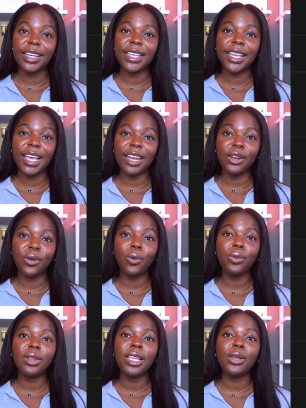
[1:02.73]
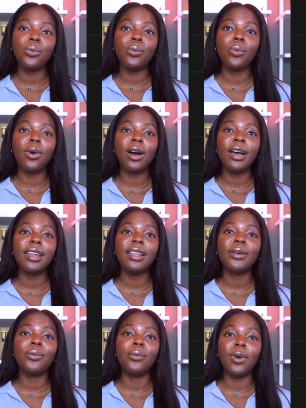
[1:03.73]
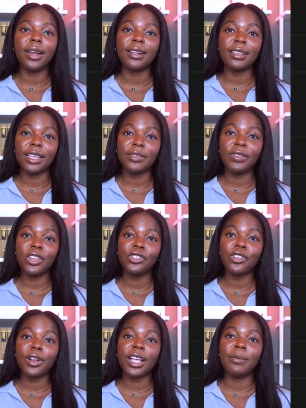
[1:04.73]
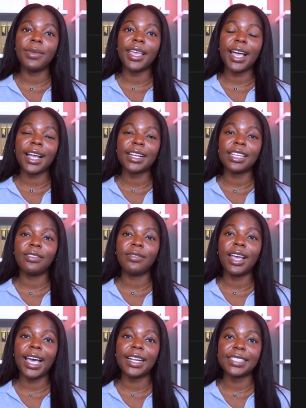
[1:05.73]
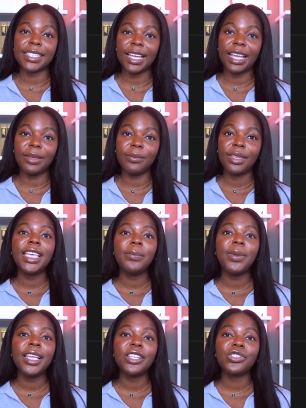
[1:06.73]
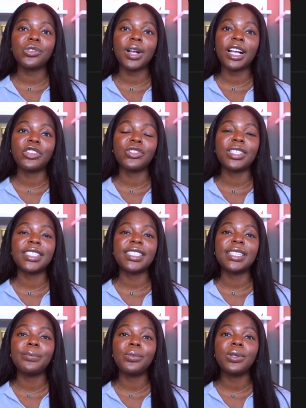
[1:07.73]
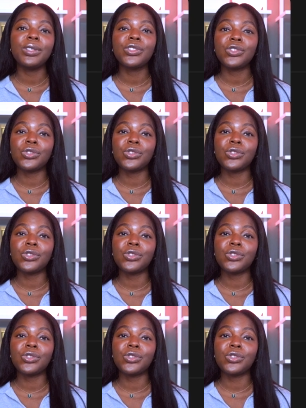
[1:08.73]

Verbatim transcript: Again, only one one-click feature can be active at a time, keeping interactions simple and